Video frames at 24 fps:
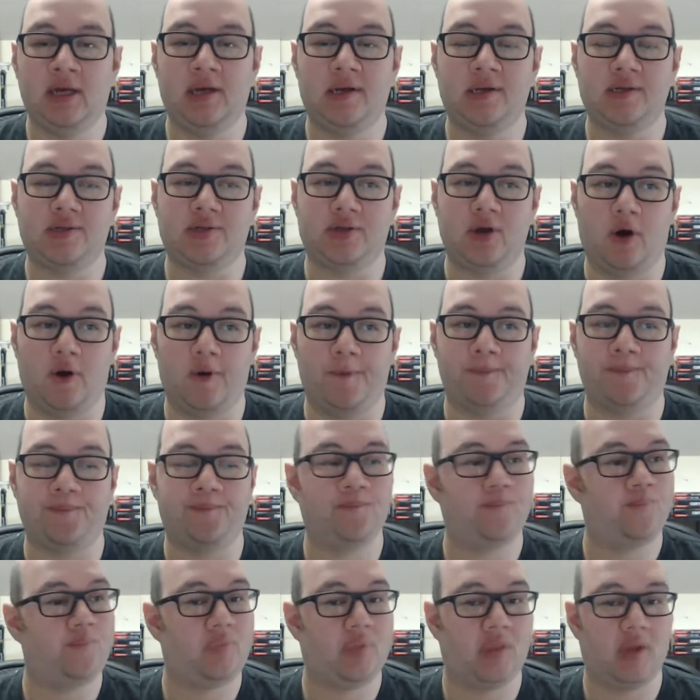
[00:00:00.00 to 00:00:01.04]
So
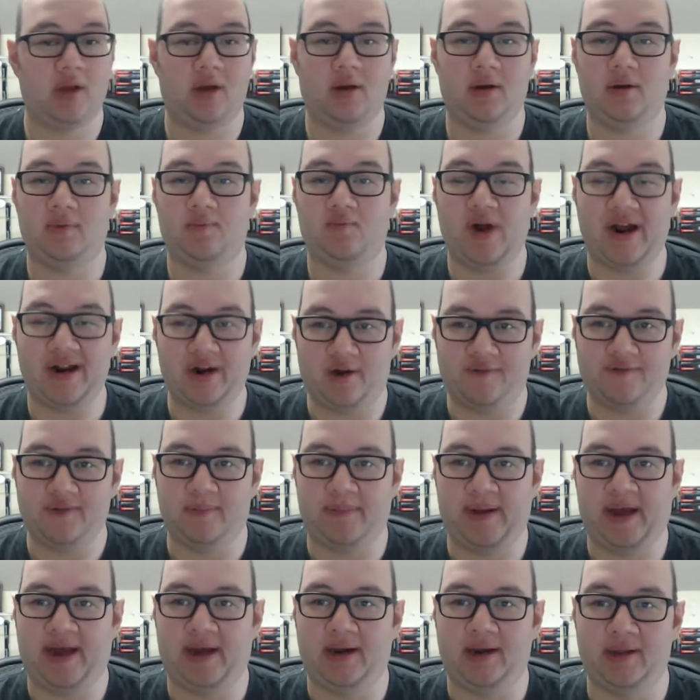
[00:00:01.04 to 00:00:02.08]
right off the
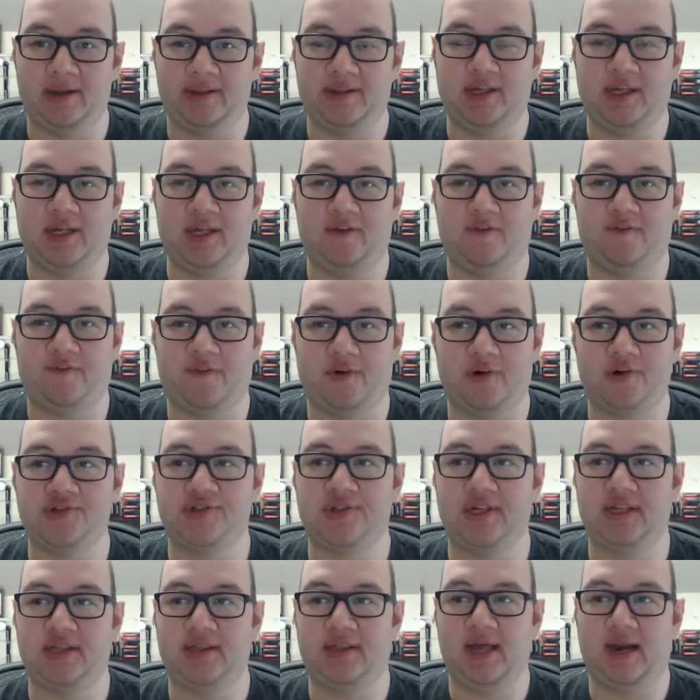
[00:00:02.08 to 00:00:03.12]
bat, the first
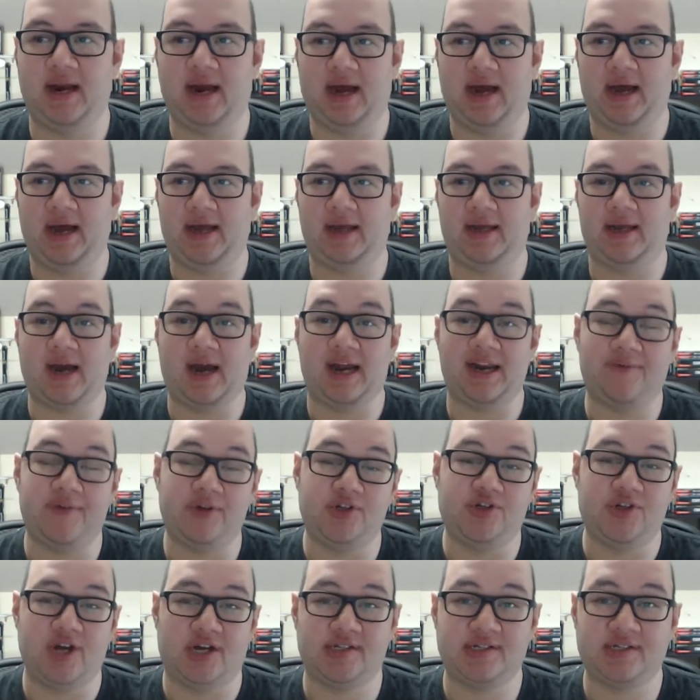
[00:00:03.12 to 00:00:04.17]
thing that I kind of
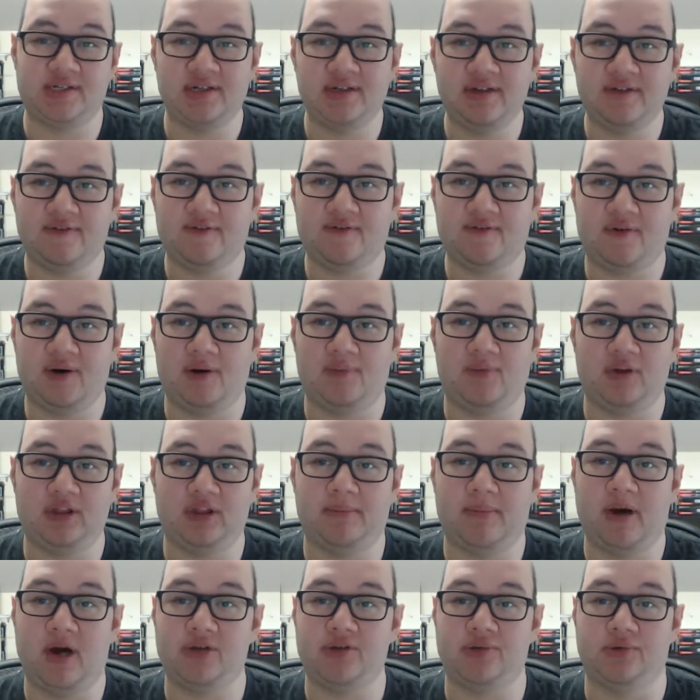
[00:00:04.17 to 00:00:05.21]
adjusted from what
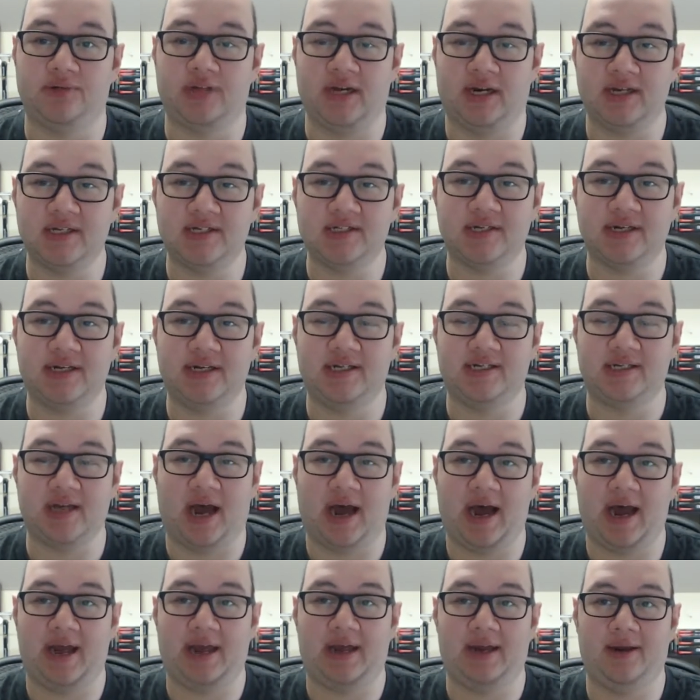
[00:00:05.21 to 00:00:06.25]
the module does is
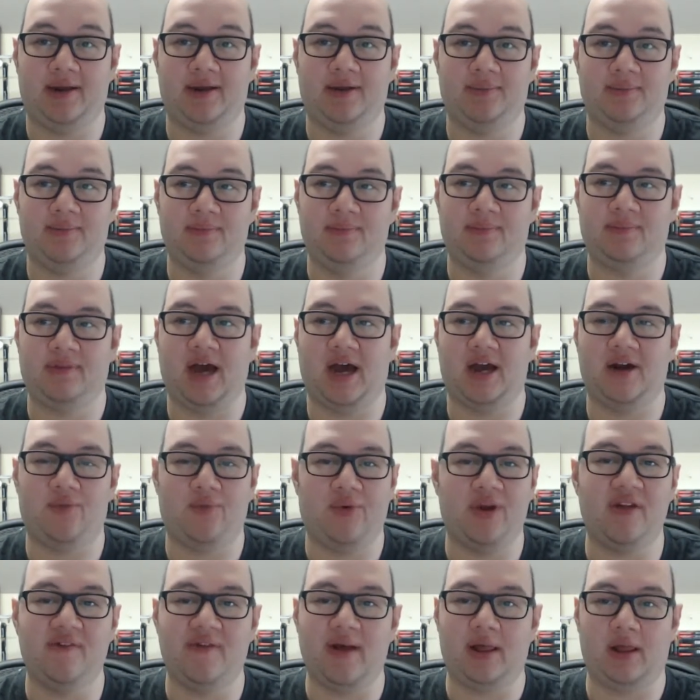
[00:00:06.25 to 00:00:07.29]
I kind of
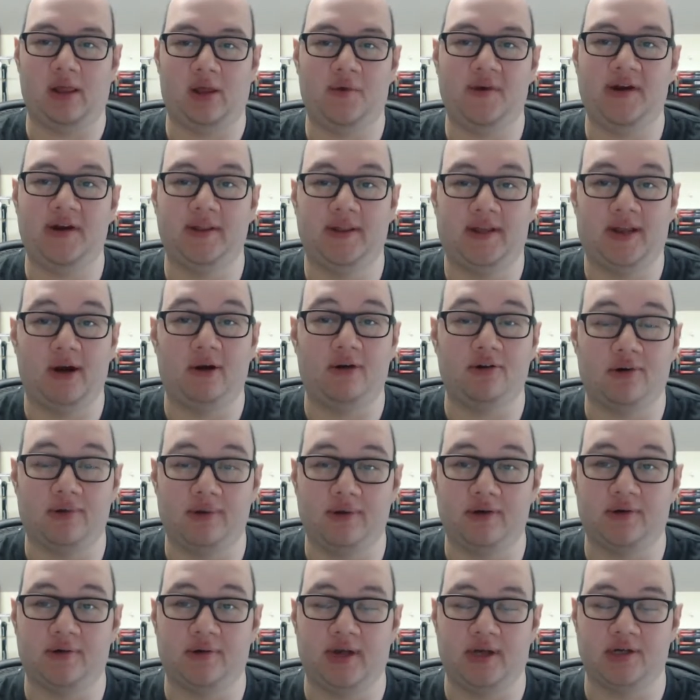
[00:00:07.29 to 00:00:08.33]
reevaluated the character
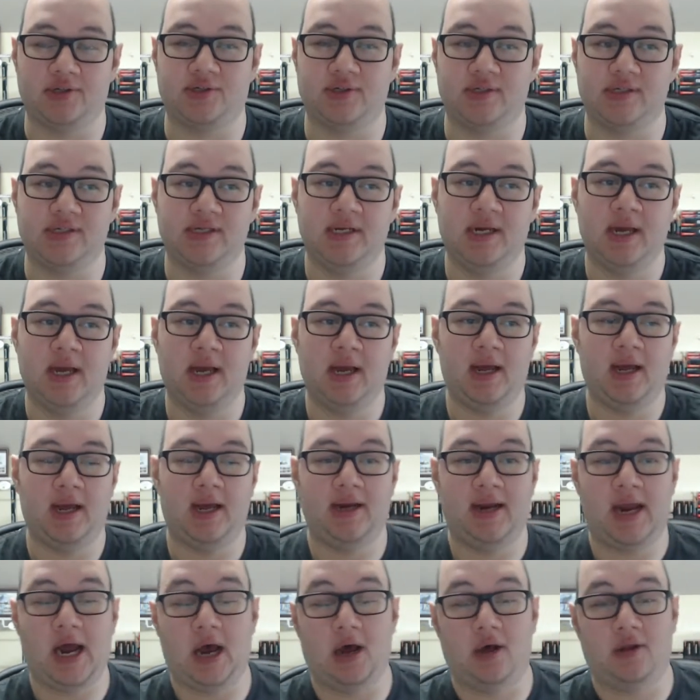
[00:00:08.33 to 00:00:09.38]
introductions.
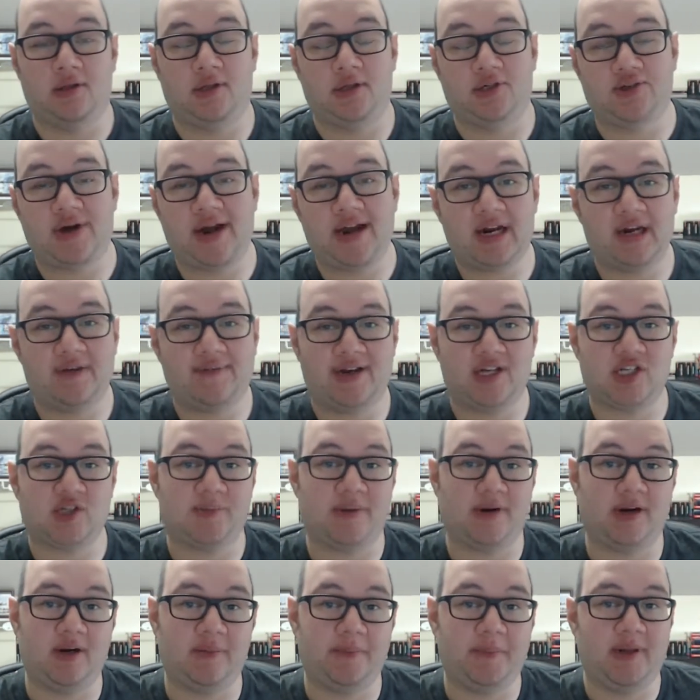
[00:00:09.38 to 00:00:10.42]
Now, the Dragon of
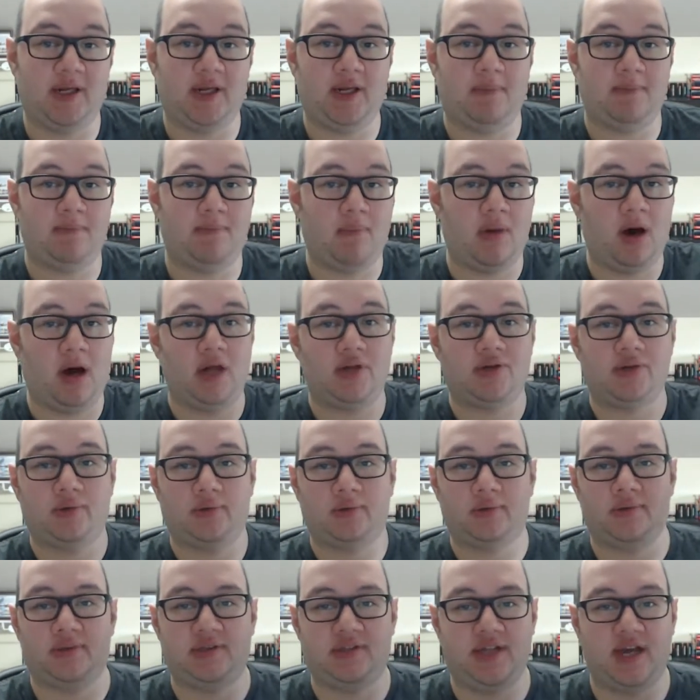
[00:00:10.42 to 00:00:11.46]
Icespire Peak
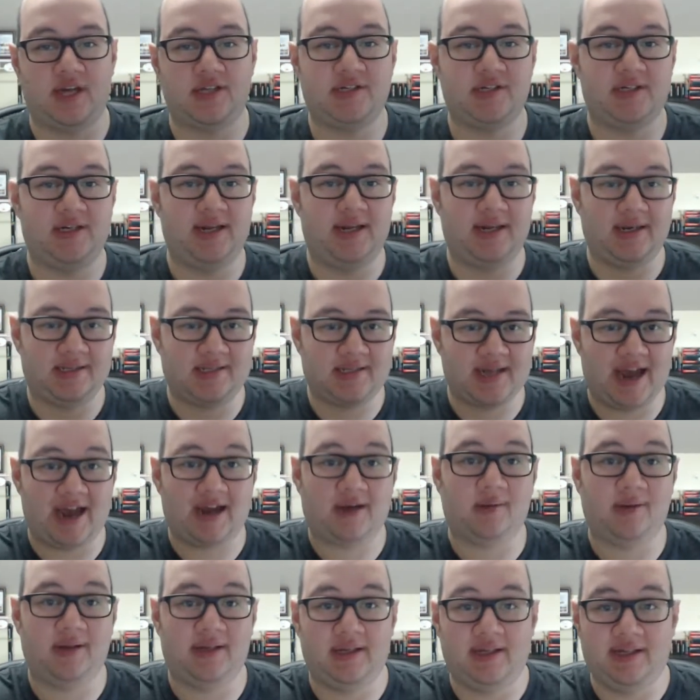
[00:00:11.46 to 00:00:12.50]
module doesn't
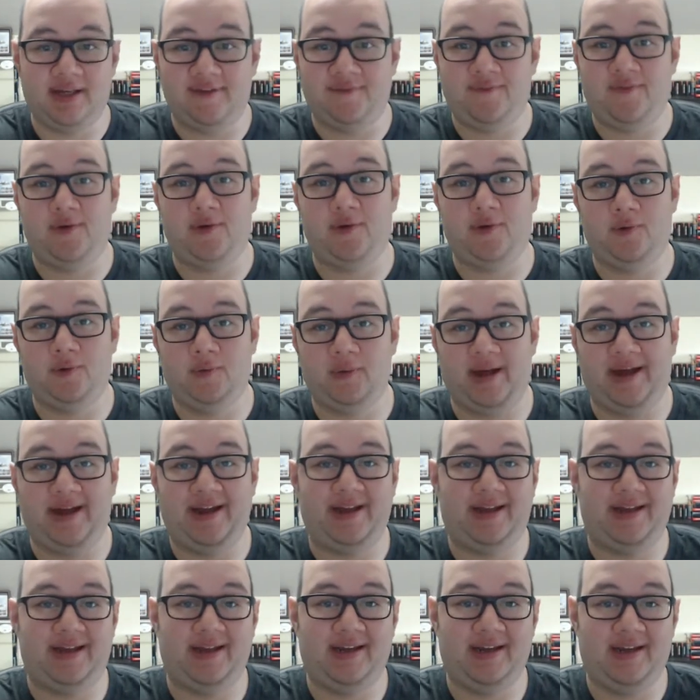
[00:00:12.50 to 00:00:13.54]
exactly give you
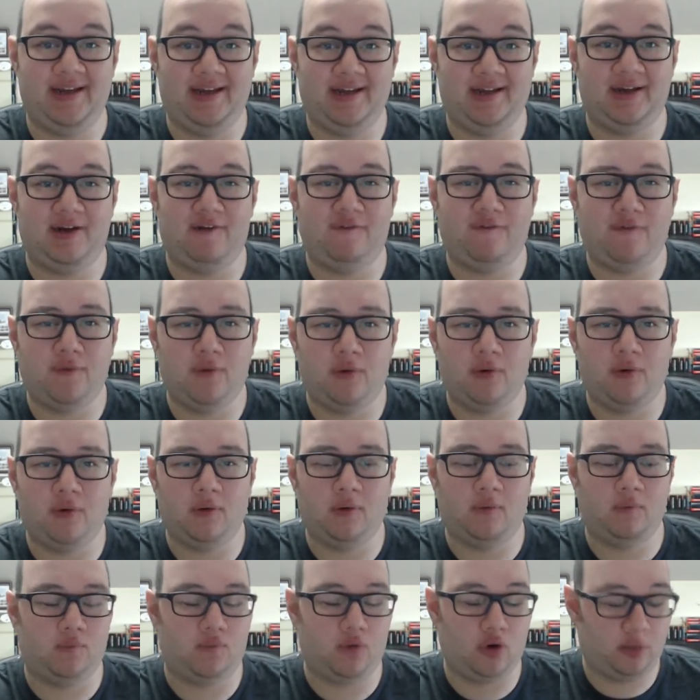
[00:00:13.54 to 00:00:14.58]
like a
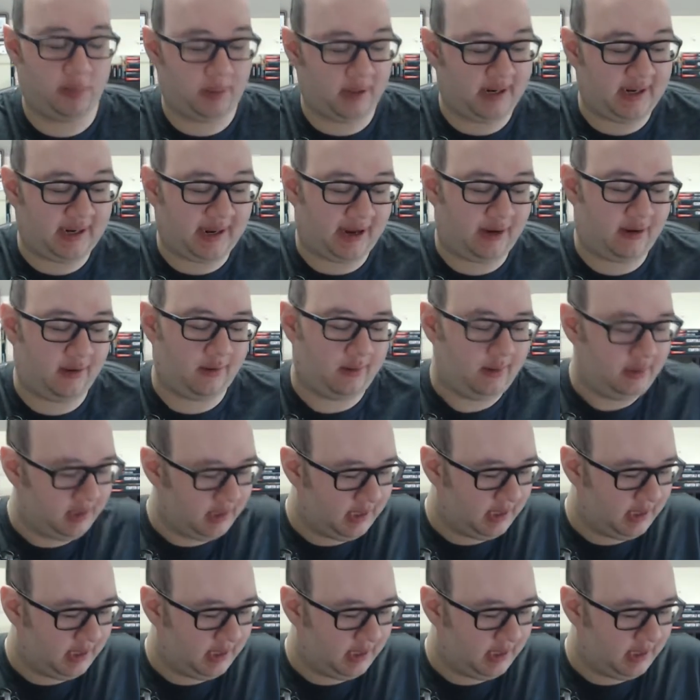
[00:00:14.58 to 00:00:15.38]
full role-played out